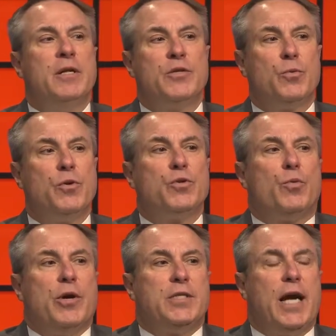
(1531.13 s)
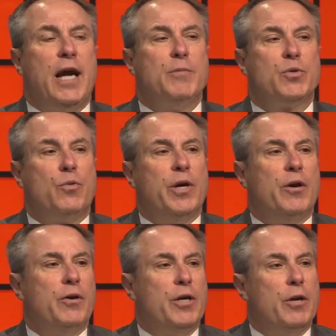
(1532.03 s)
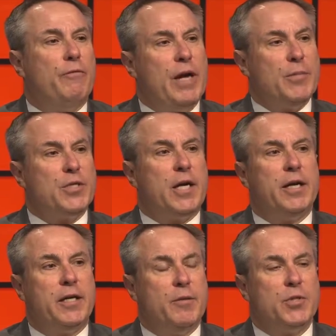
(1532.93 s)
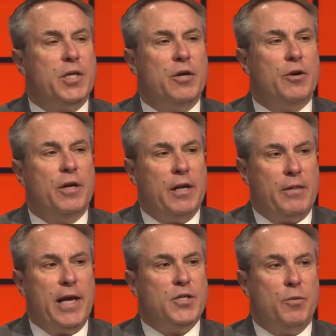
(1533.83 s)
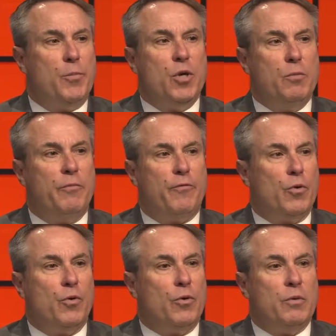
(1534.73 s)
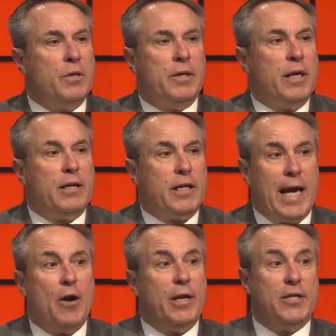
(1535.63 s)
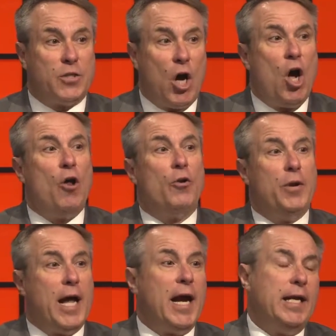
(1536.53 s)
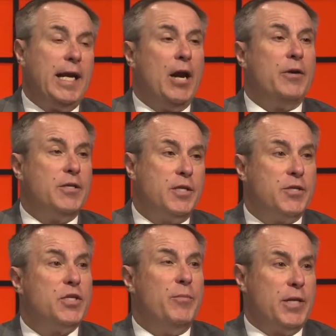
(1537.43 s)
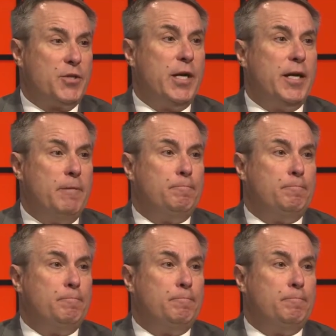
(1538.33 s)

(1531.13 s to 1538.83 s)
It's one of those rare times where, you know, if Amazon comes here, that's a boom for counties, all nine counties in this M S A.